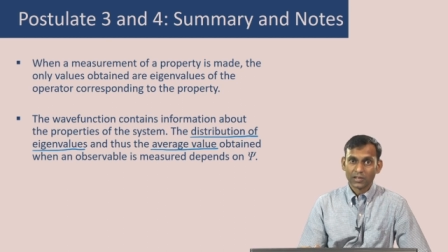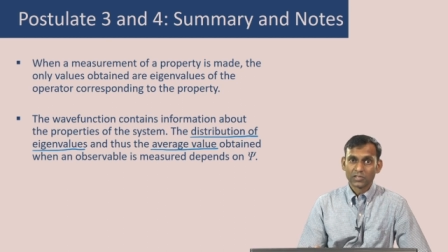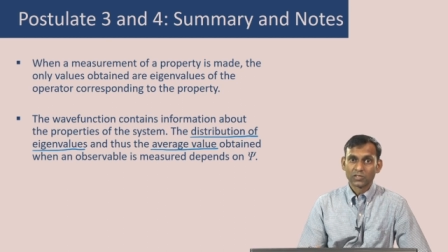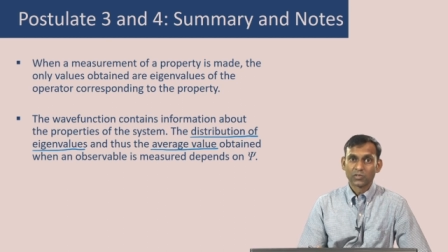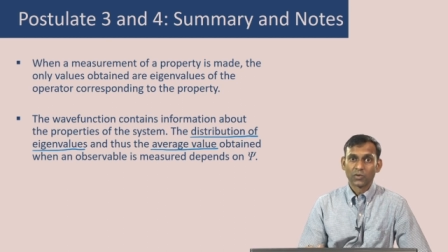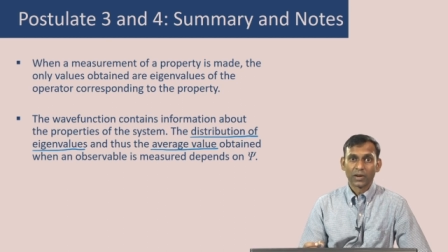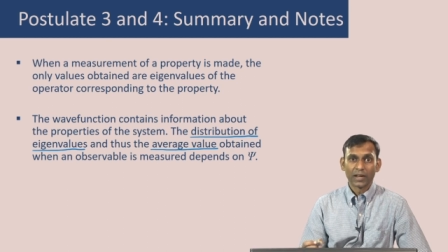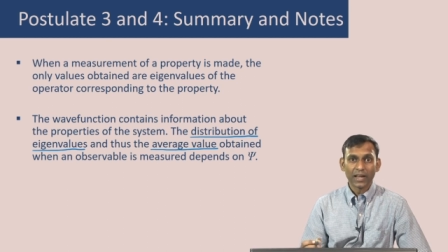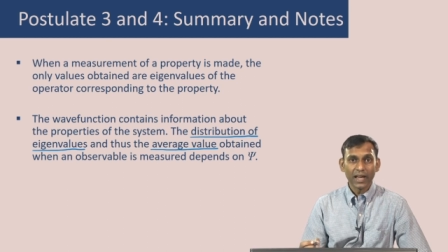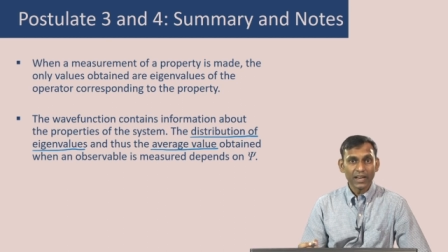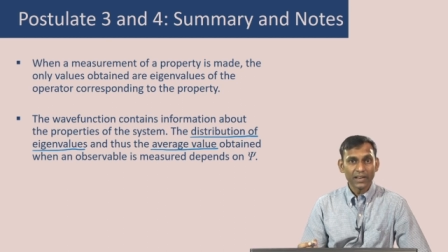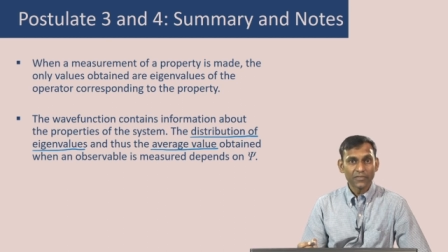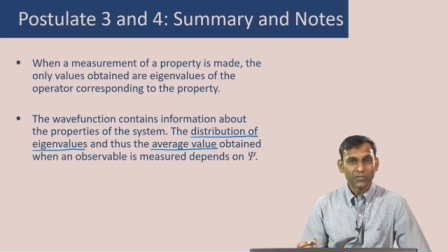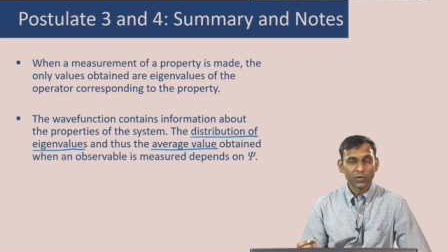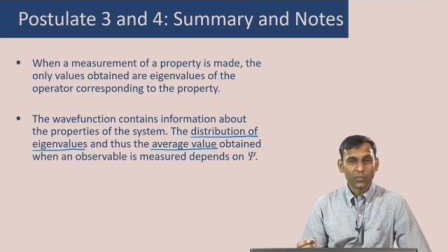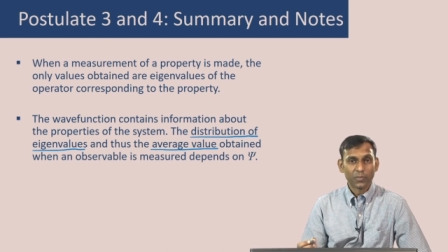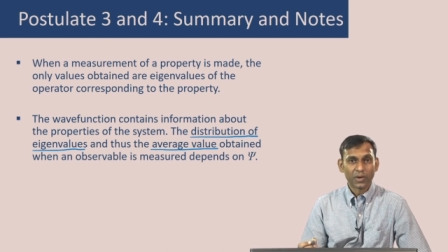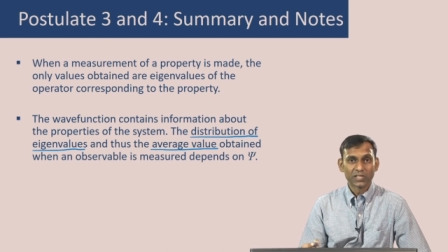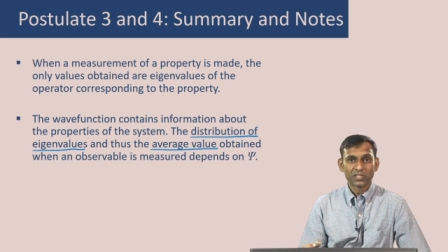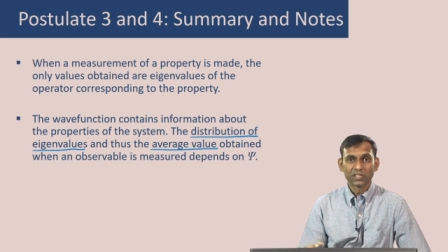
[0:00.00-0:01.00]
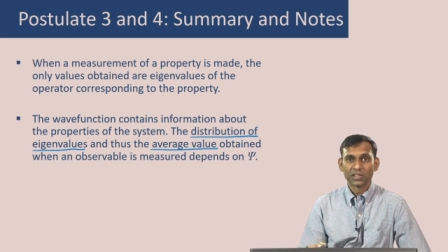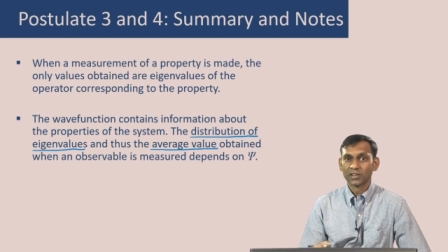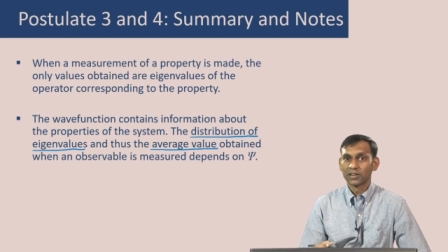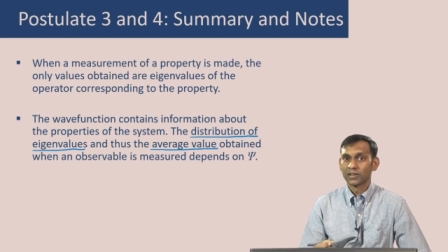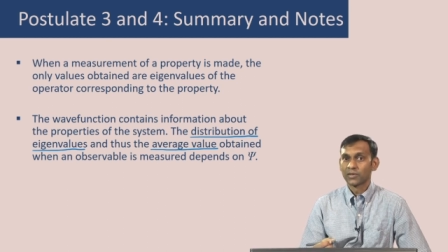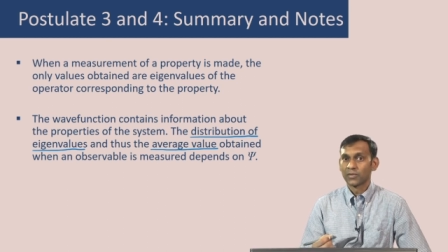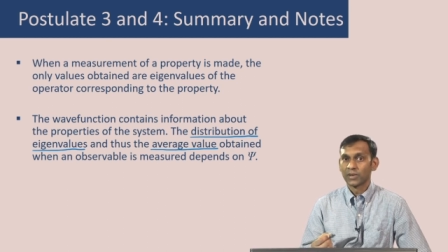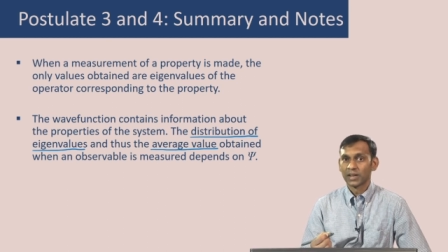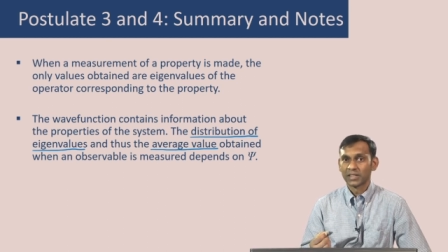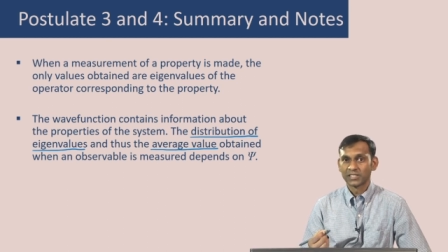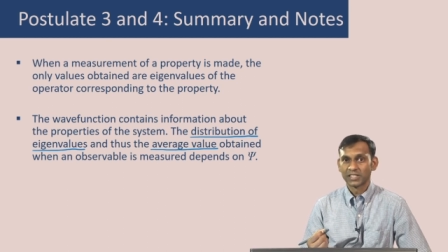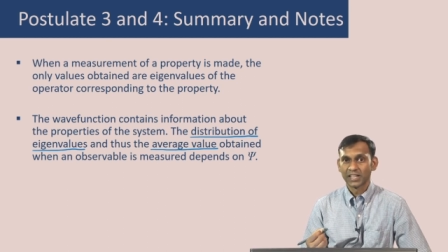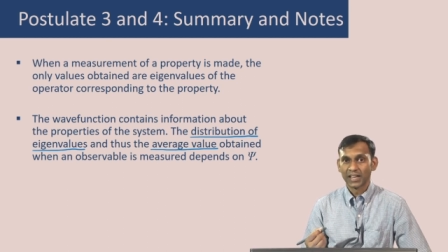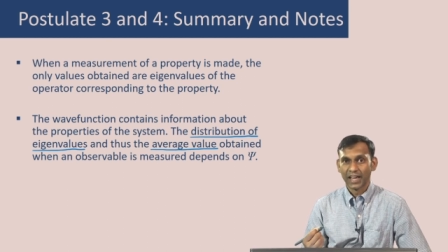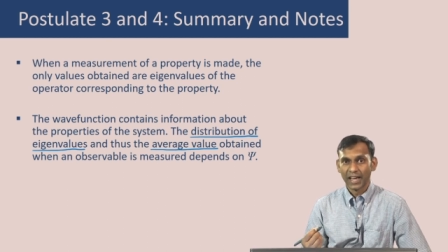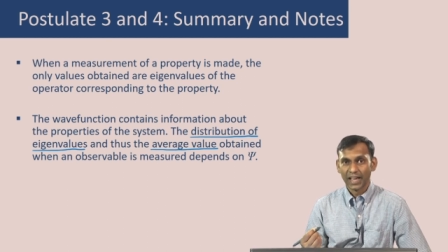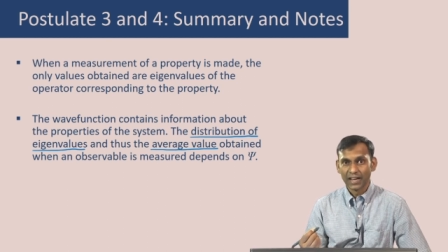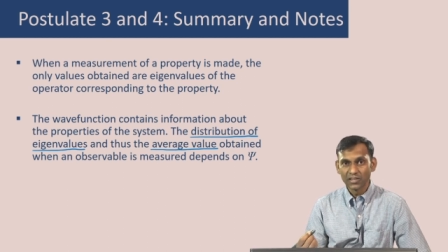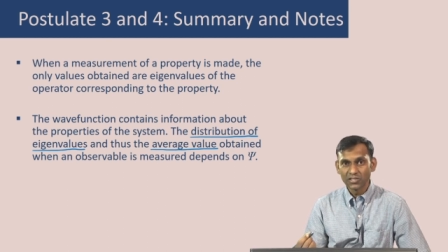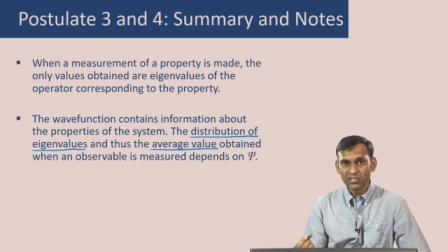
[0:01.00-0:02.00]
So, again if you measure let us
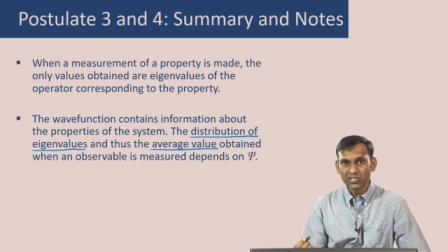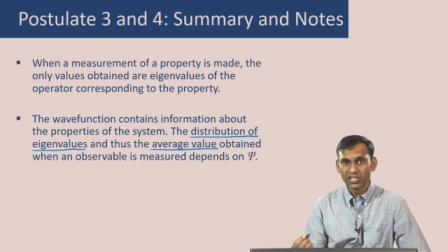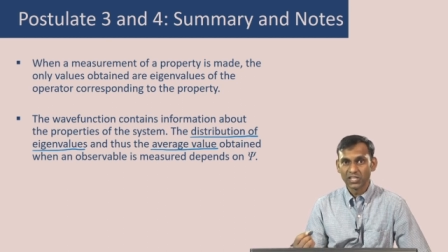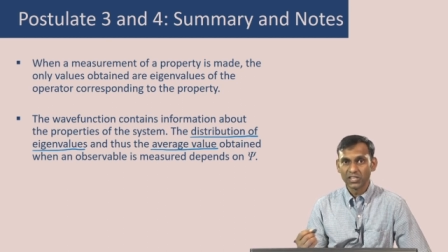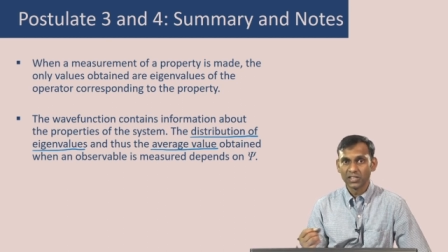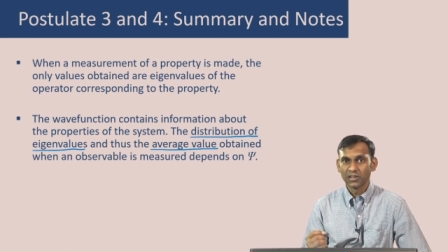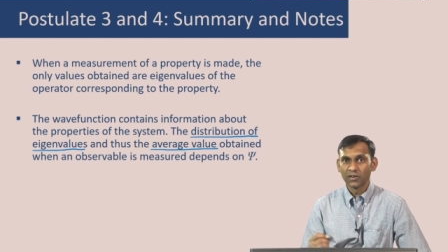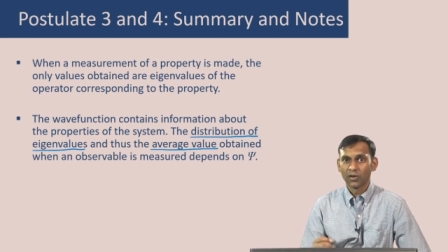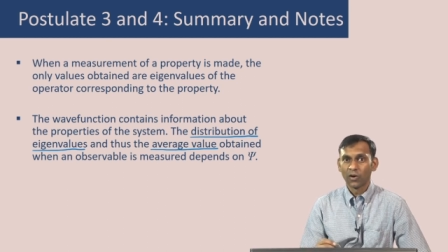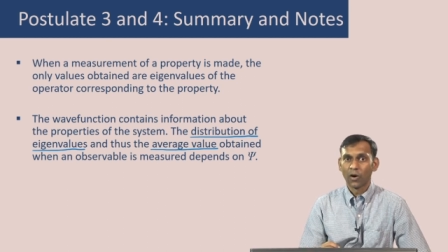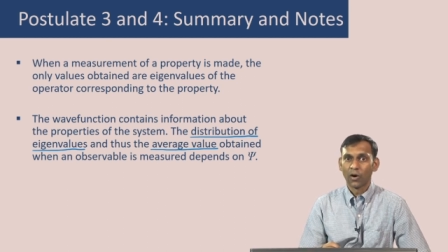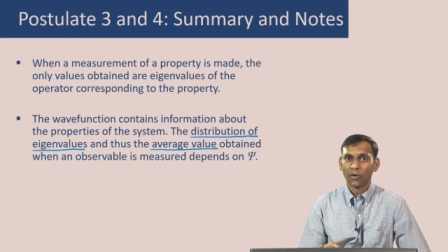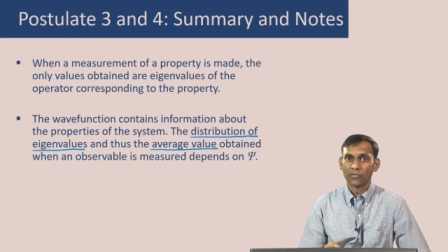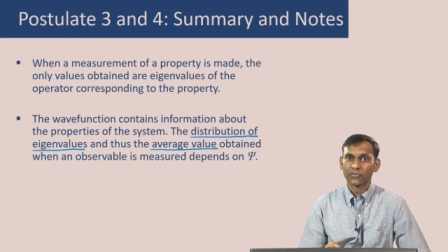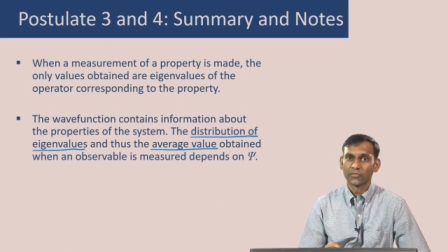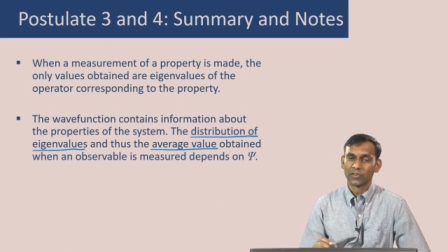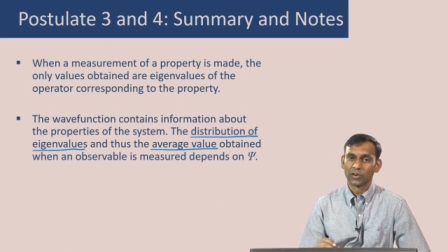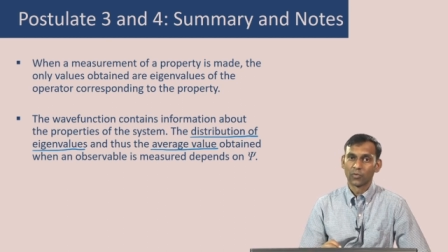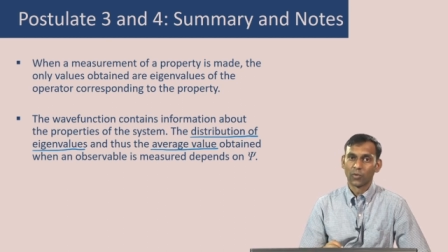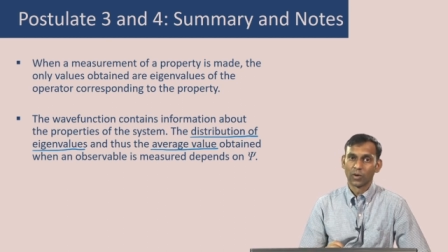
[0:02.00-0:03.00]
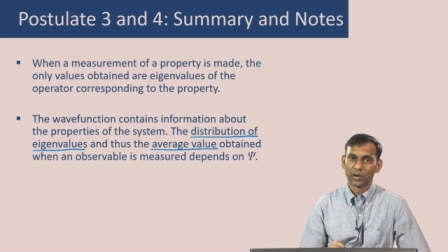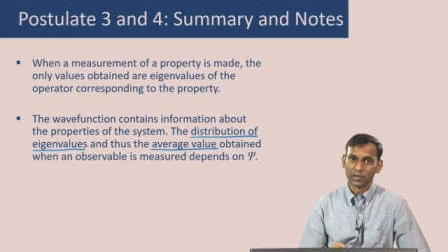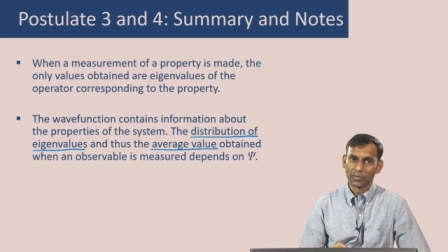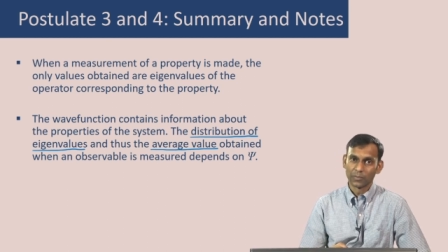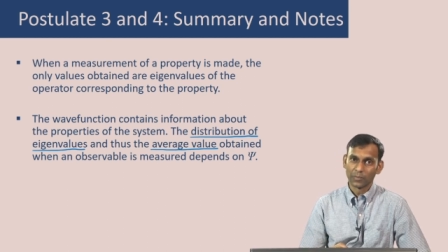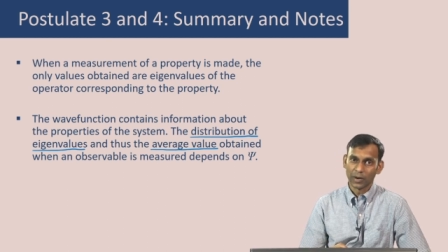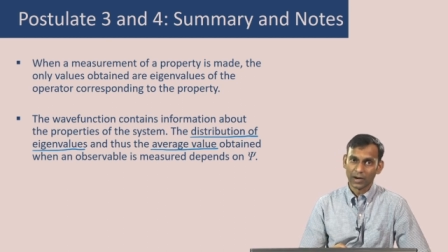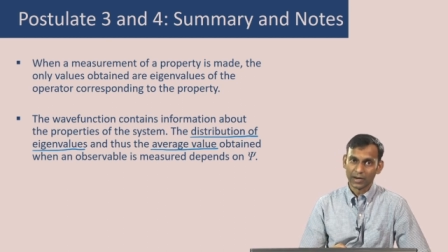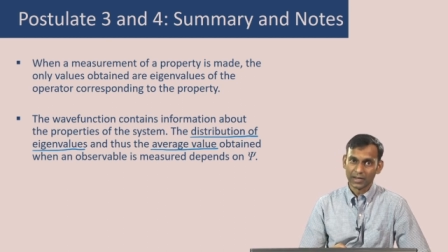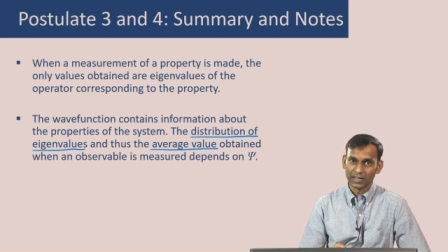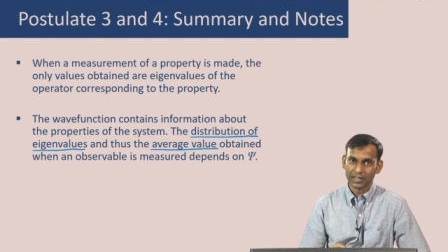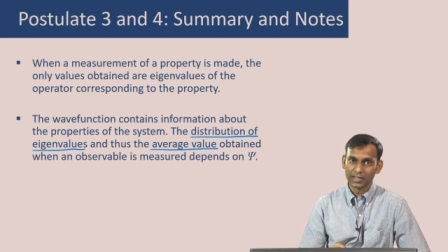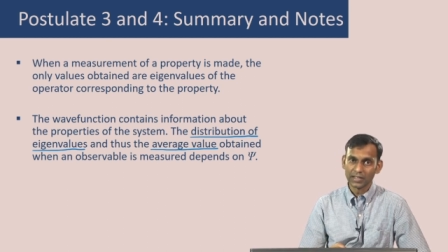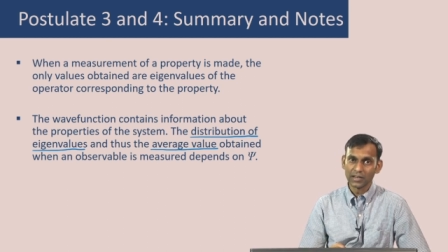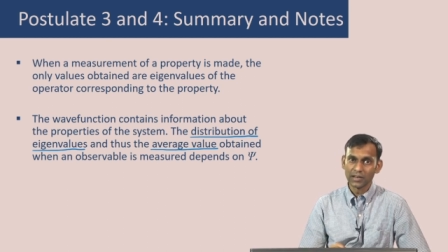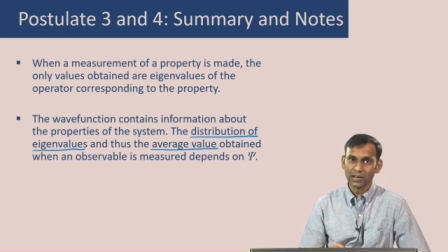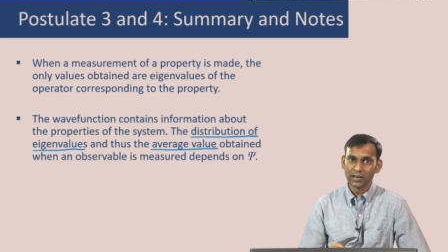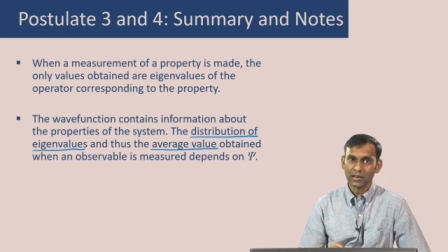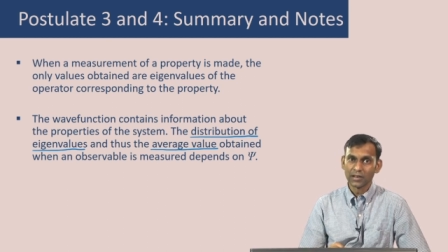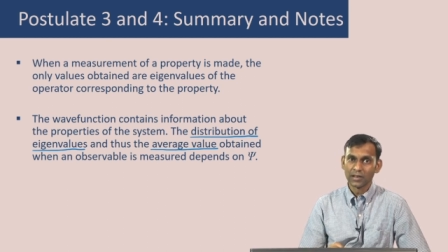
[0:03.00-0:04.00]
say energy of a quantum
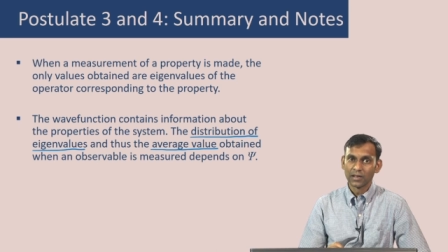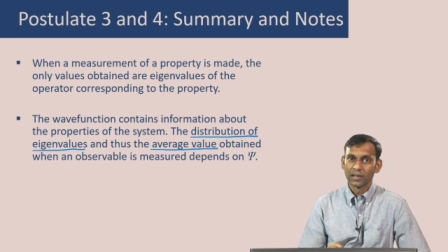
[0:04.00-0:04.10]
particle,